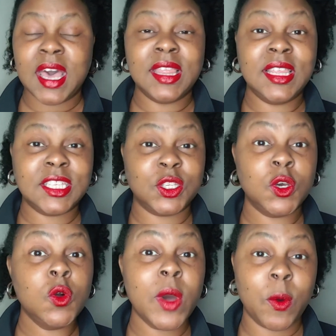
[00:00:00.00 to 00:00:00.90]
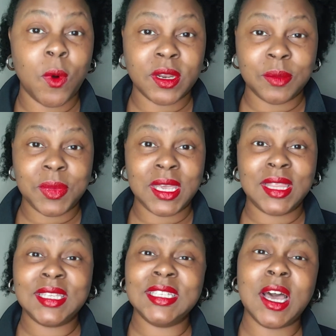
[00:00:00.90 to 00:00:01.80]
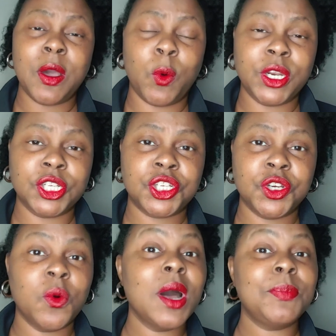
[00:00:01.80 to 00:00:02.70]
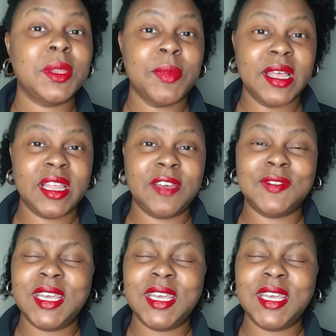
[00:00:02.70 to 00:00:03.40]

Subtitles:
This is who I want to be. This is how I want to show up in my life.